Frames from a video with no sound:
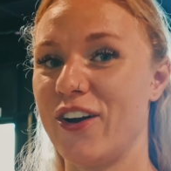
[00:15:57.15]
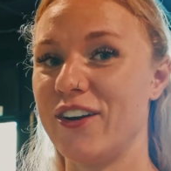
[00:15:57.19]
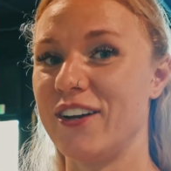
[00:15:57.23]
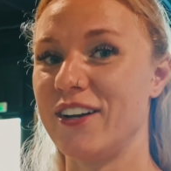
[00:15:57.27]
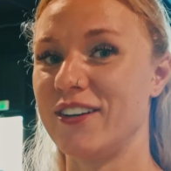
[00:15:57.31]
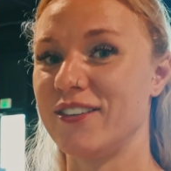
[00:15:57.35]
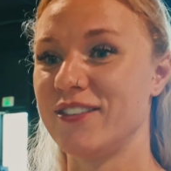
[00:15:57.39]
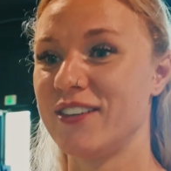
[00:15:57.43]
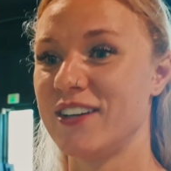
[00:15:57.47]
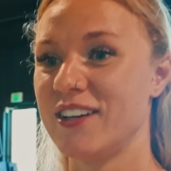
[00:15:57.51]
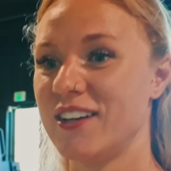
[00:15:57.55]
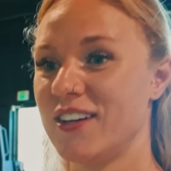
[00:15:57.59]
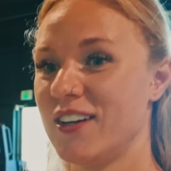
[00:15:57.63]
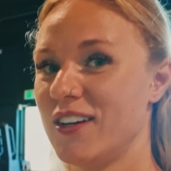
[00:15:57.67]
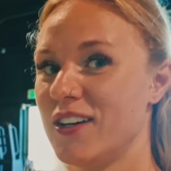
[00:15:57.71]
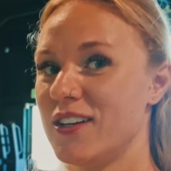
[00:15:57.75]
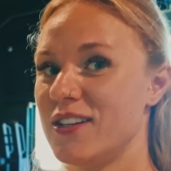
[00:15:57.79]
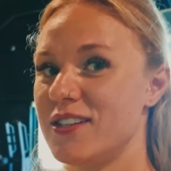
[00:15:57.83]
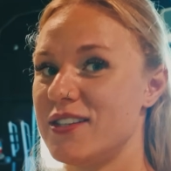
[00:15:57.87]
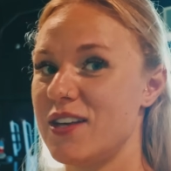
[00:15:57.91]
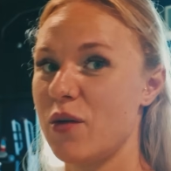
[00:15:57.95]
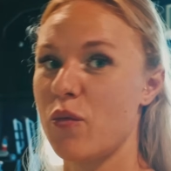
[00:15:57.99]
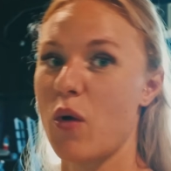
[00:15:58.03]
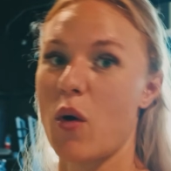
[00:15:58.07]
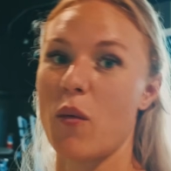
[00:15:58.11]
and
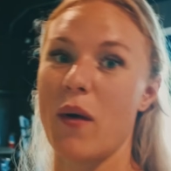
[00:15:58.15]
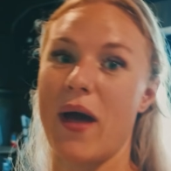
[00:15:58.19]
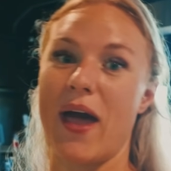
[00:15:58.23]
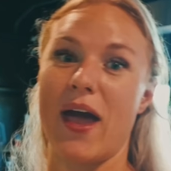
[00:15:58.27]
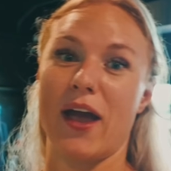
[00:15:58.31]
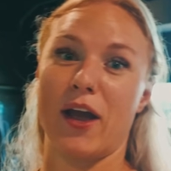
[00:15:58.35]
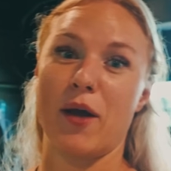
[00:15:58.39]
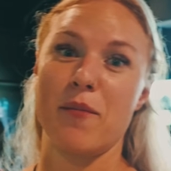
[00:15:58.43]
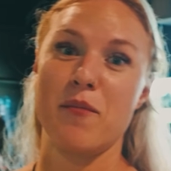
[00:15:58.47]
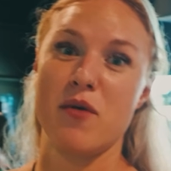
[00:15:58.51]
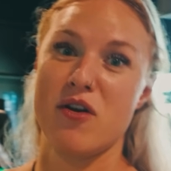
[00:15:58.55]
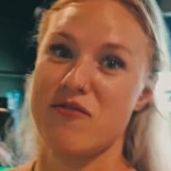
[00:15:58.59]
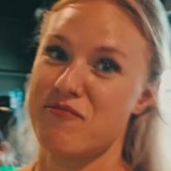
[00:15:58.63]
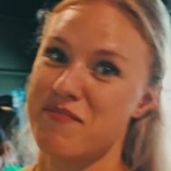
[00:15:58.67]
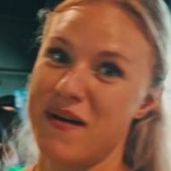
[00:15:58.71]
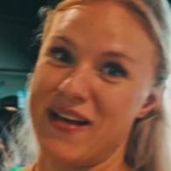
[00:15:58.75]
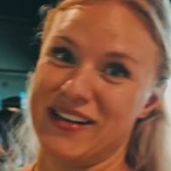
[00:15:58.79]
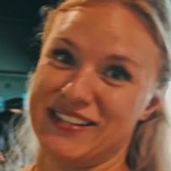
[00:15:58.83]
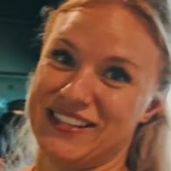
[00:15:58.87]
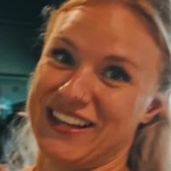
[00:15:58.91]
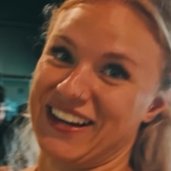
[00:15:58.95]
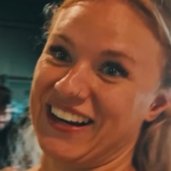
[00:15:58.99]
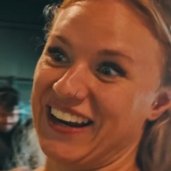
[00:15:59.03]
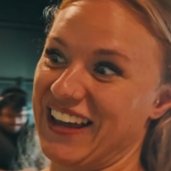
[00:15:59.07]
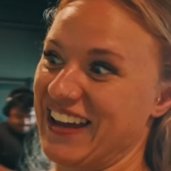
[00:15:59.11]
see what weight I can move
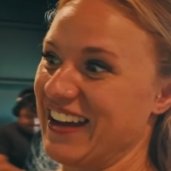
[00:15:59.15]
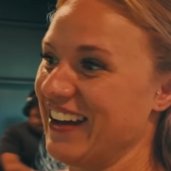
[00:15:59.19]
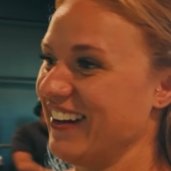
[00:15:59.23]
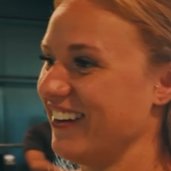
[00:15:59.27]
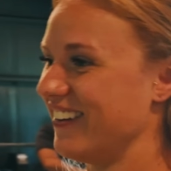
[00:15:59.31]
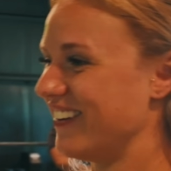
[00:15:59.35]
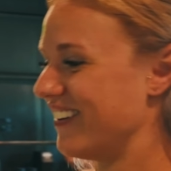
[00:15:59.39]
basically.